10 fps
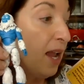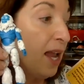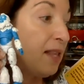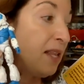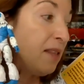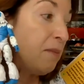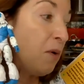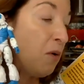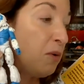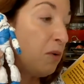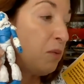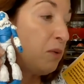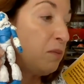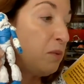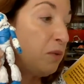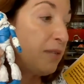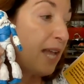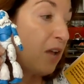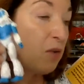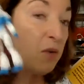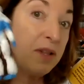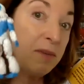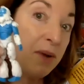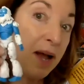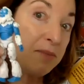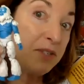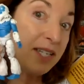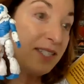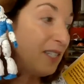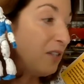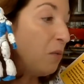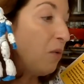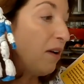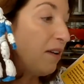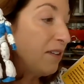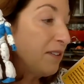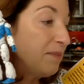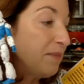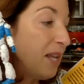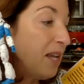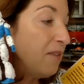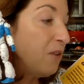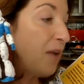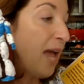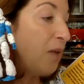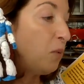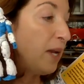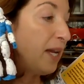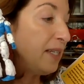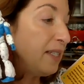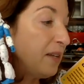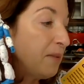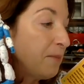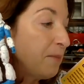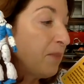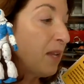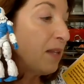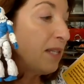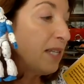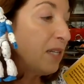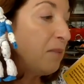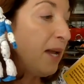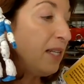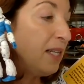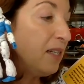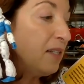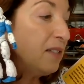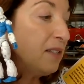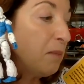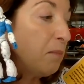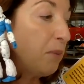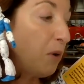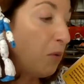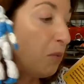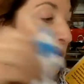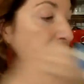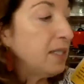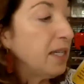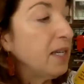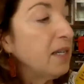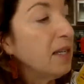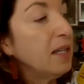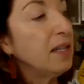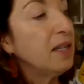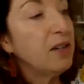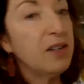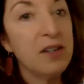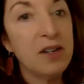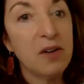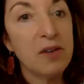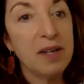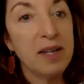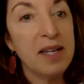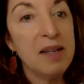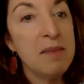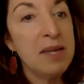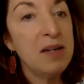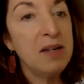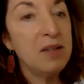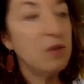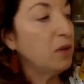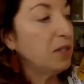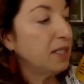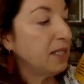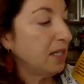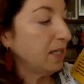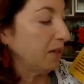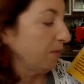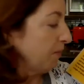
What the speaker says: And then the boat will move down, or the object in the water. And if you add weight, little by little, the boat will sink. And there you go, in the middle or sink.